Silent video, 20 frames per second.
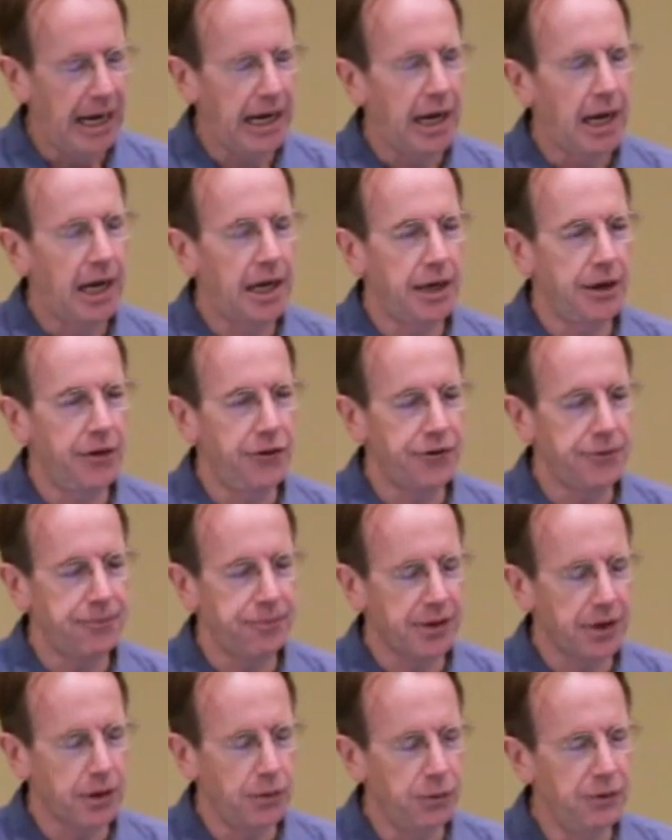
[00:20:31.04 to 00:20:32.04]
And
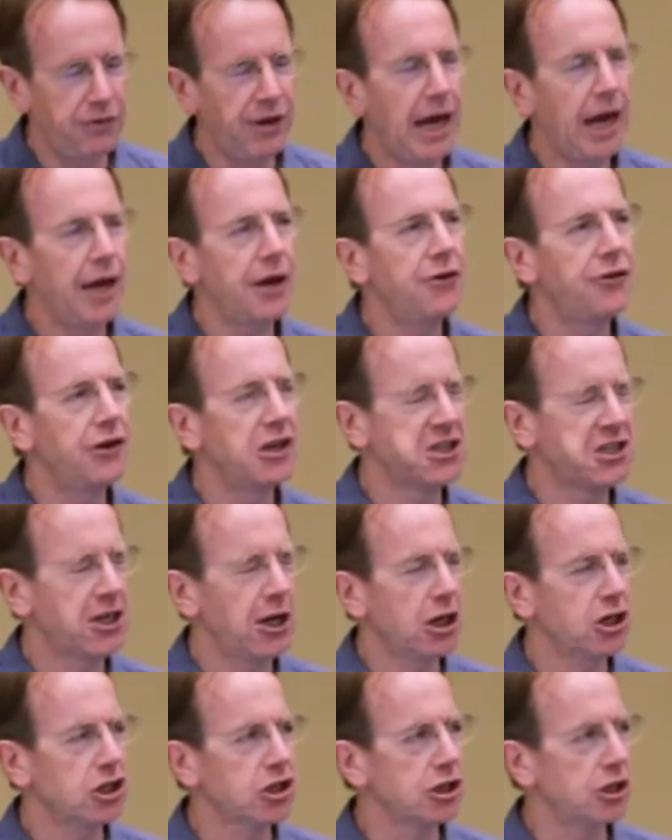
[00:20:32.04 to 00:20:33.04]
we've had a
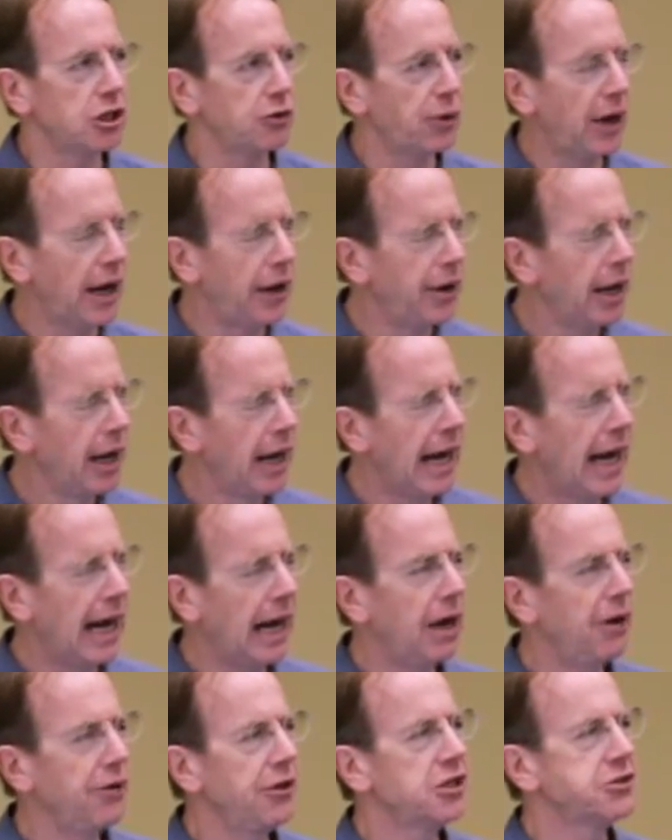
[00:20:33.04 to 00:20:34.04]
discussion around
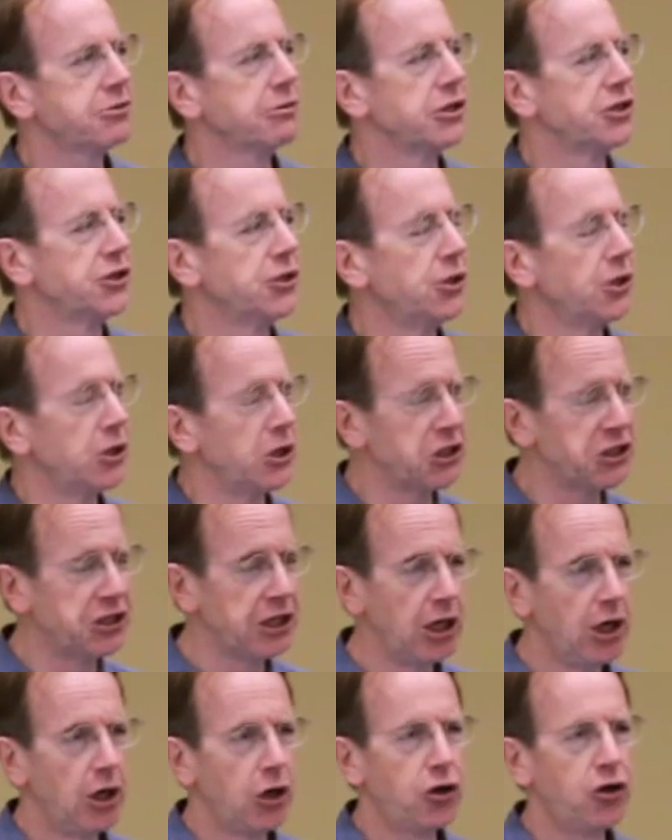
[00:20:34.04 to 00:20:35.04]
how this resource
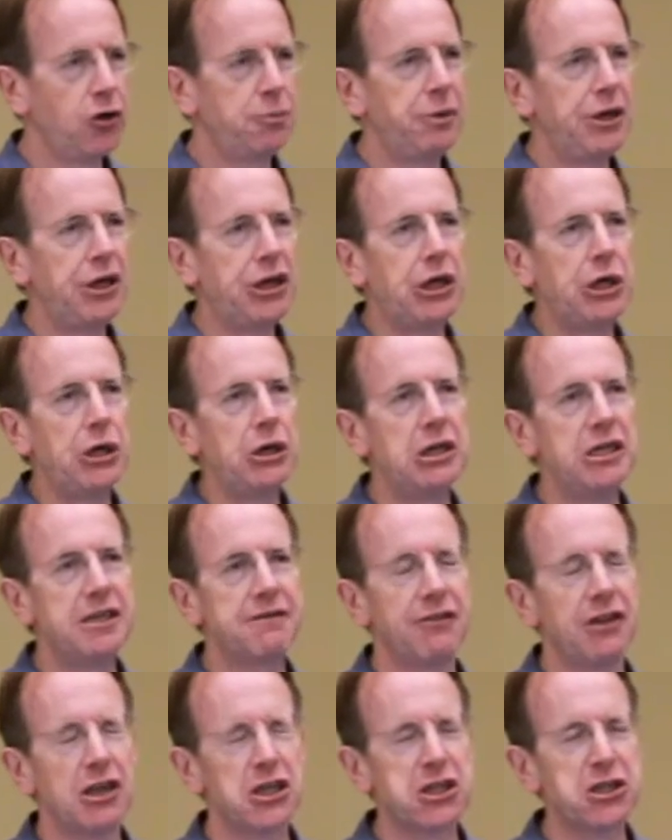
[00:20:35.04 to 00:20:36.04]
could be used
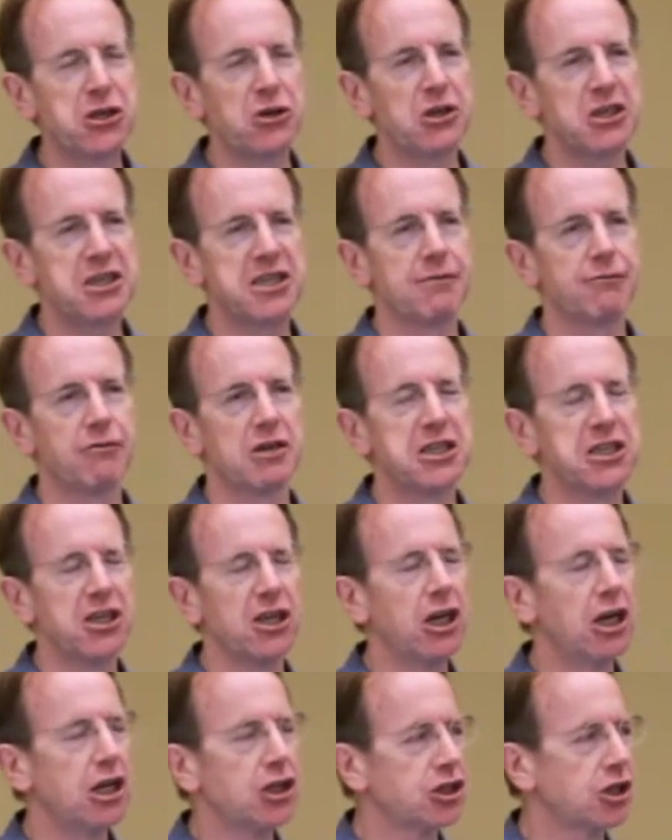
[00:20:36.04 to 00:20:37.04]
for the sorts of
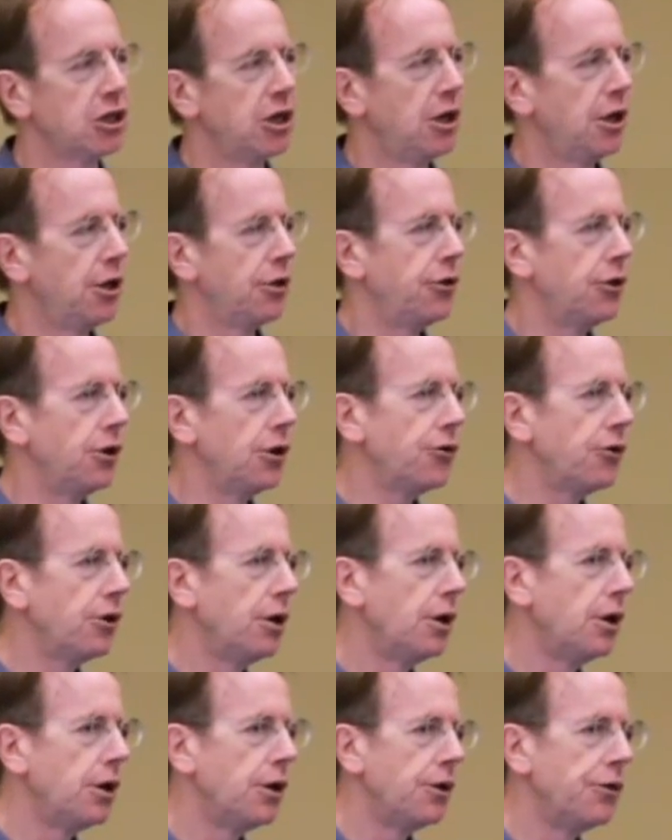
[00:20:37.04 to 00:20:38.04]
research that
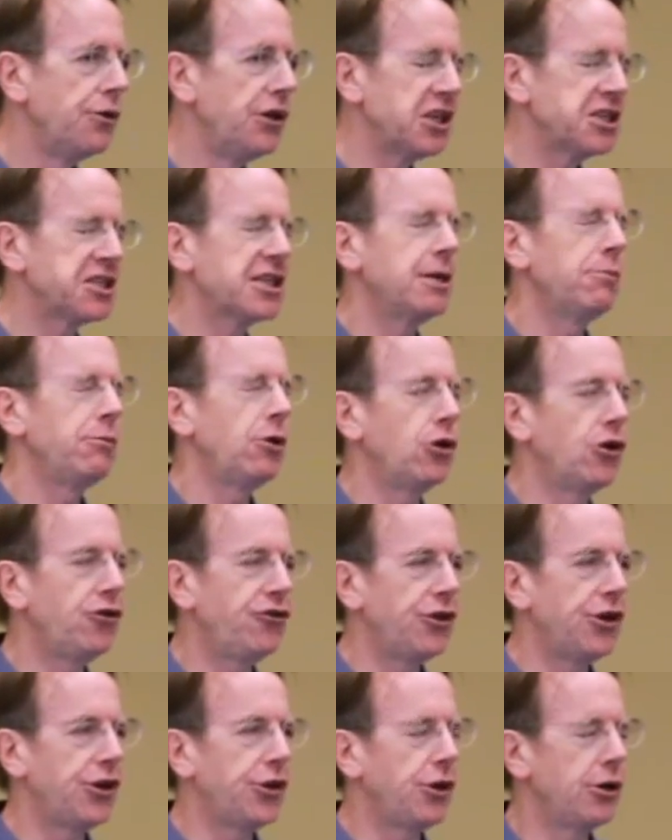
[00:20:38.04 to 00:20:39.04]
this
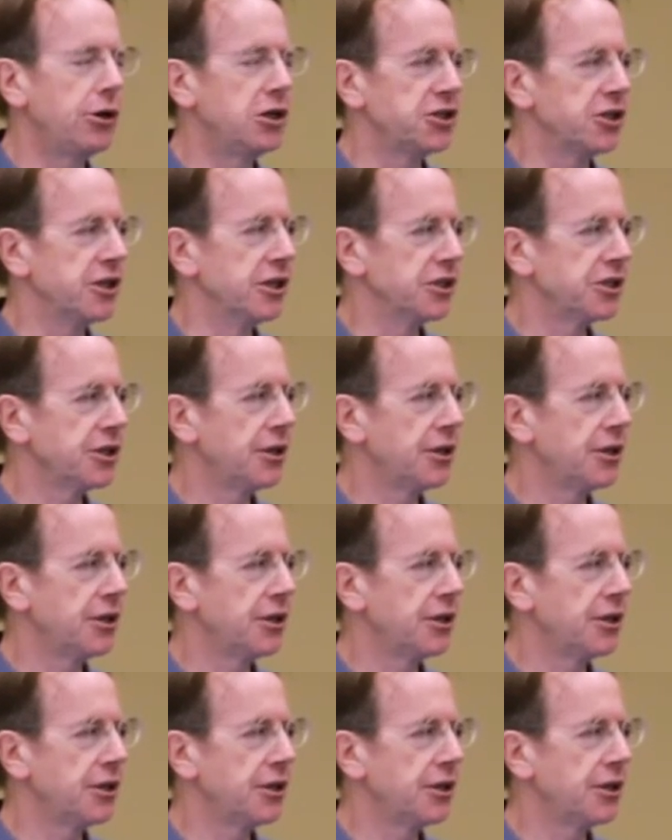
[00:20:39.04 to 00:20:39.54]
community uses.